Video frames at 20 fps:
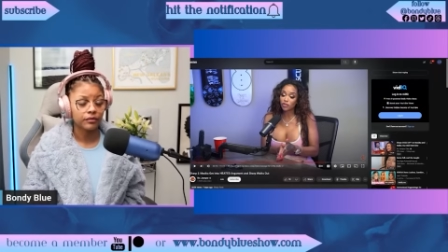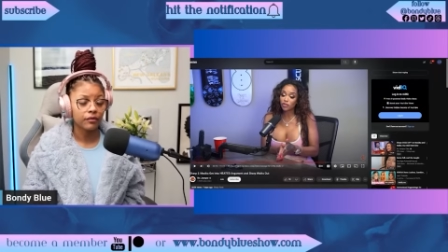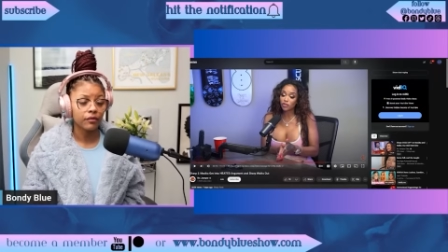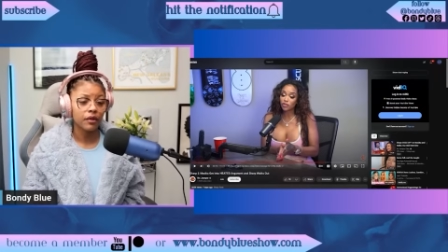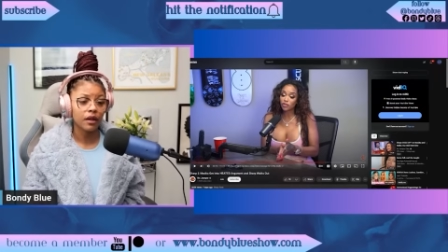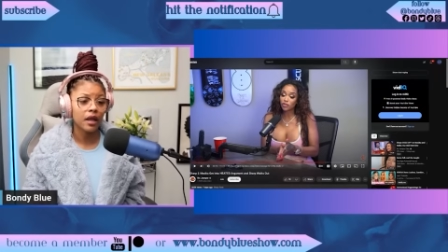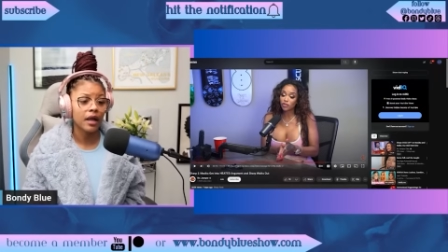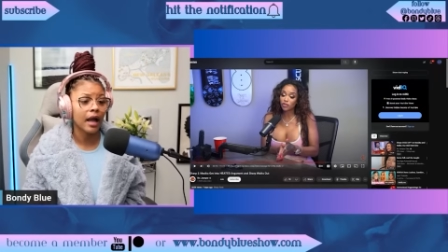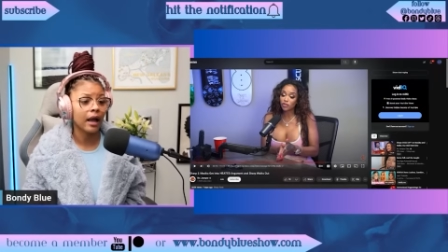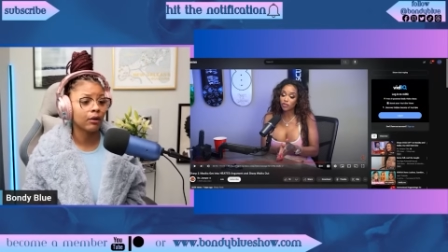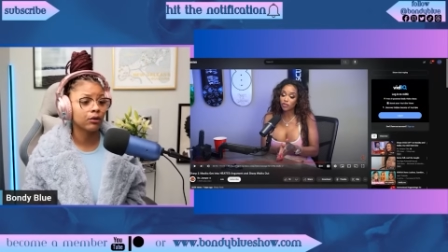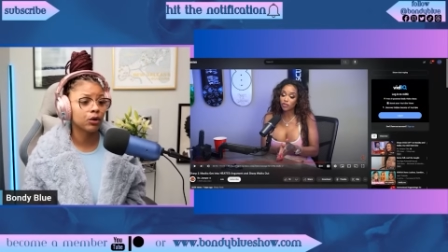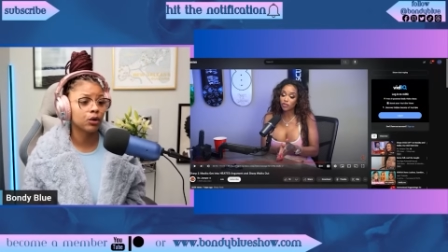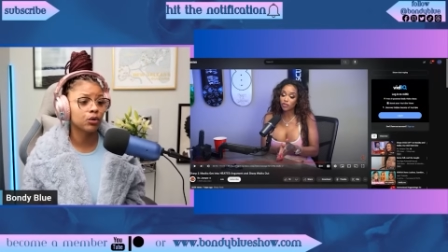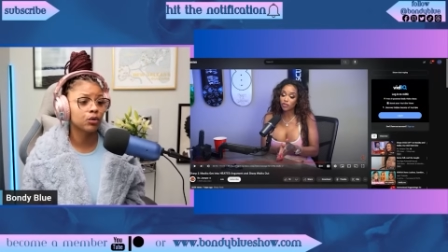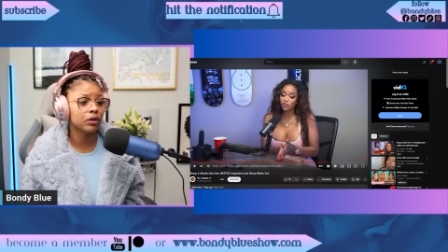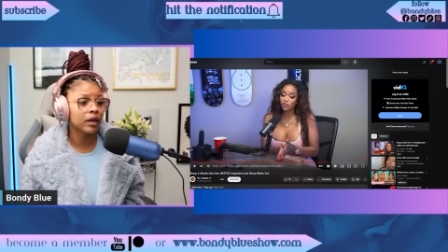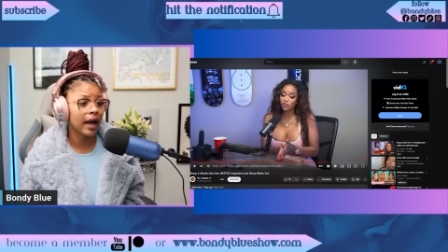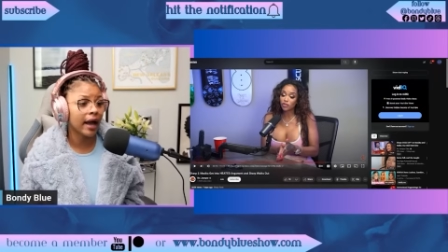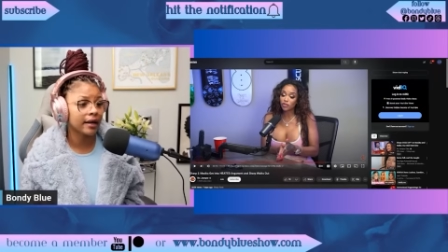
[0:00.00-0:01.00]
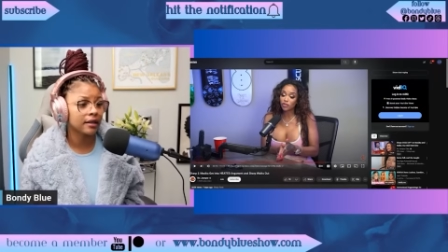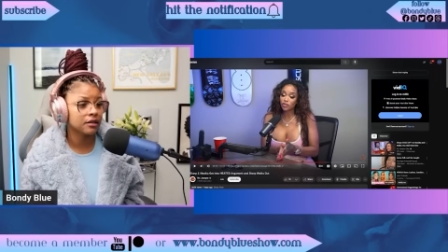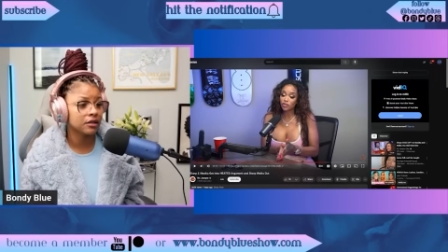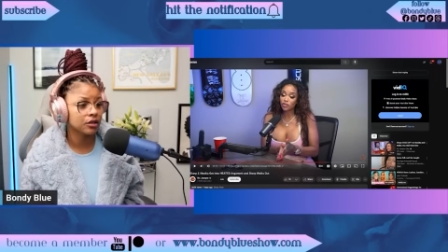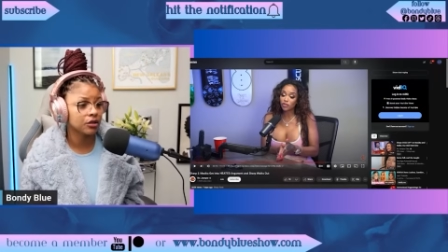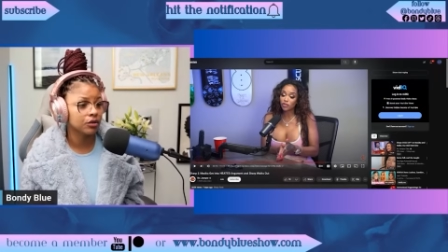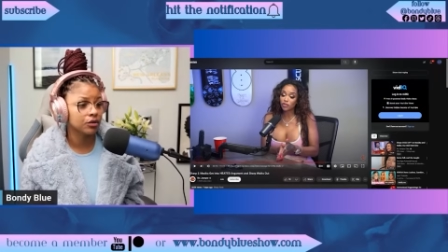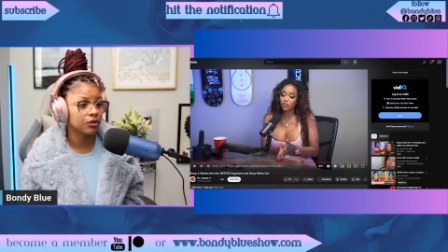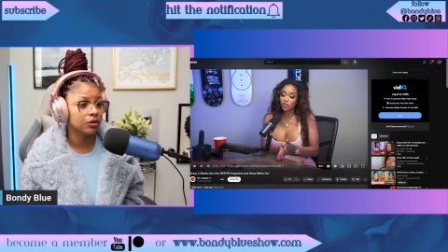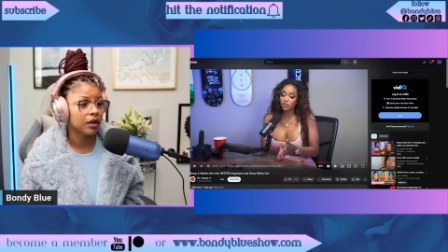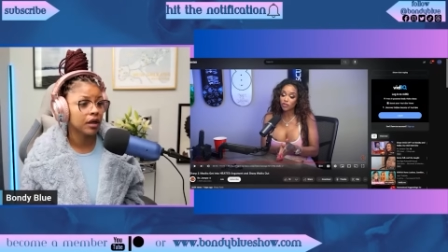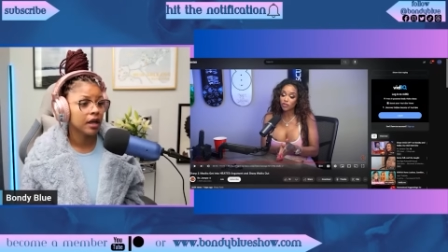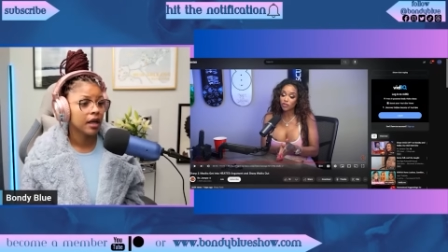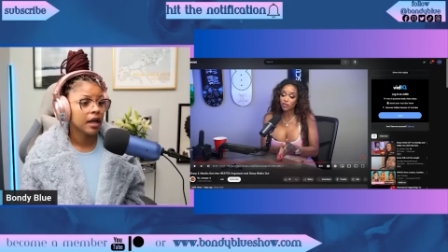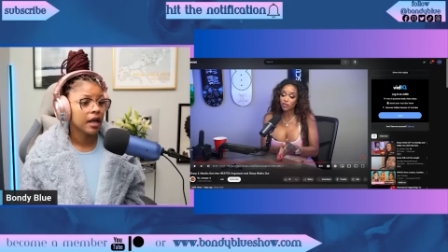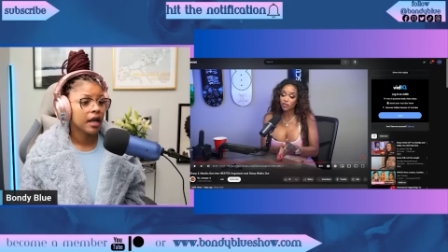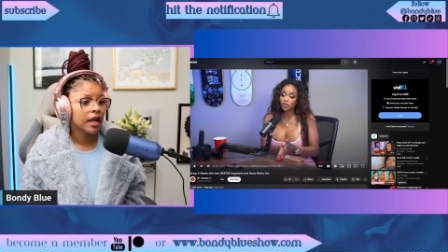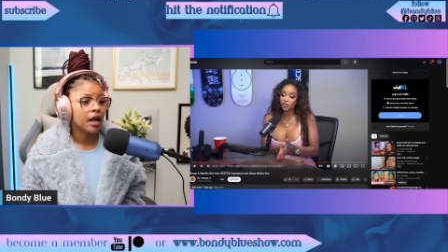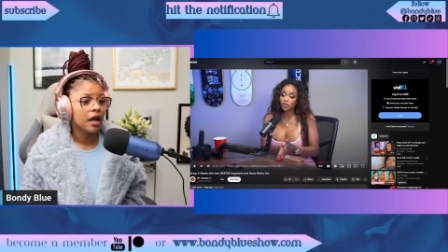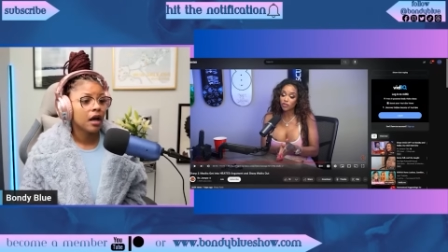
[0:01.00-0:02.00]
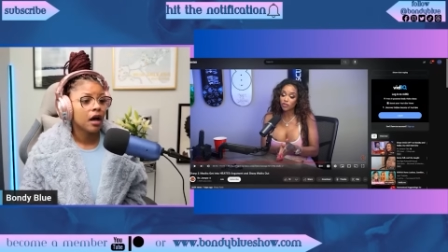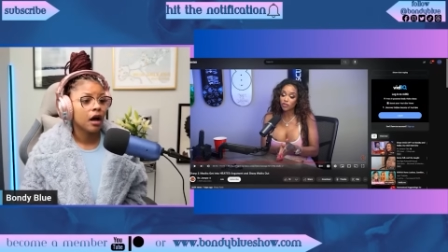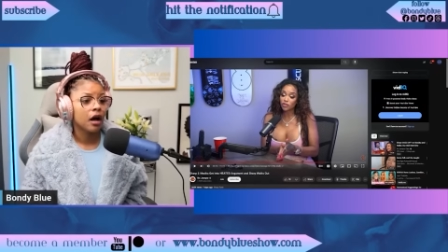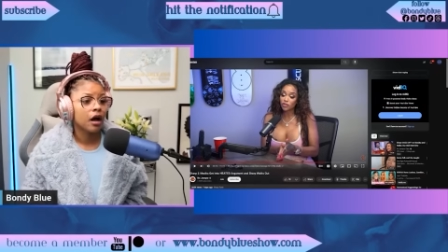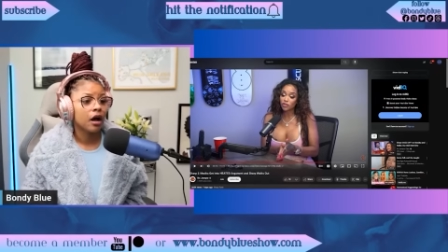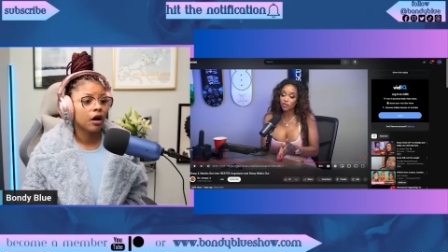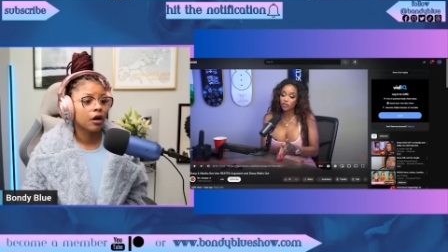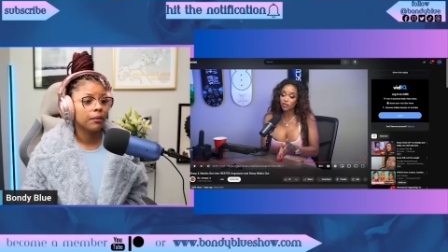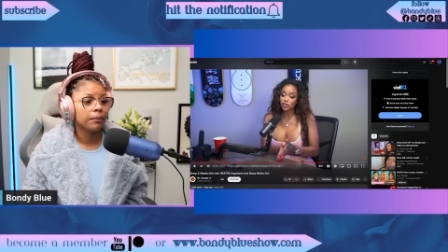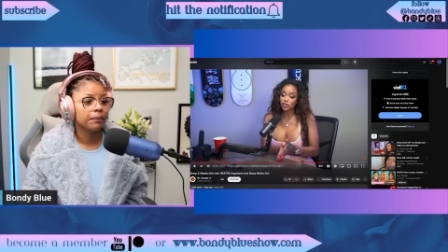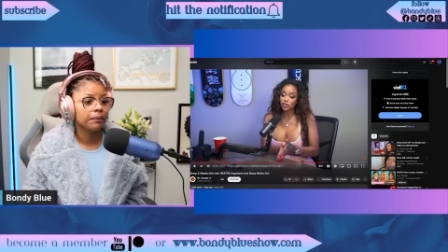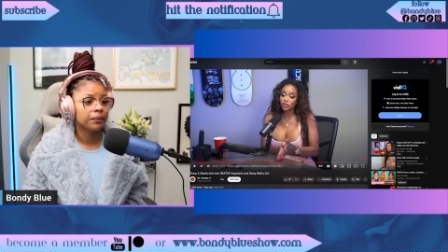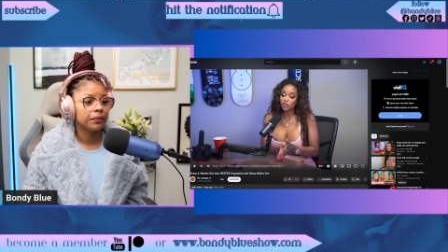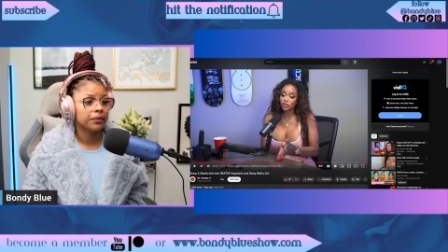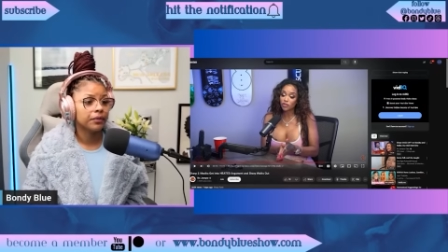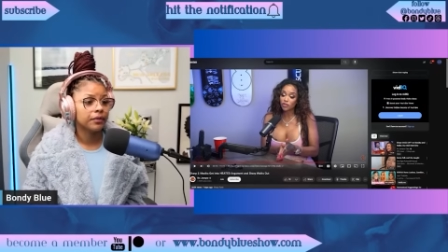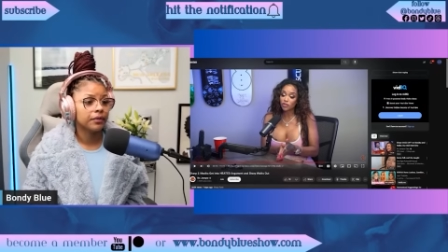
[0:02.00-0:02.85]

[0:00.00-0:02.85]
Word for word: I don't know who lied to you. Um,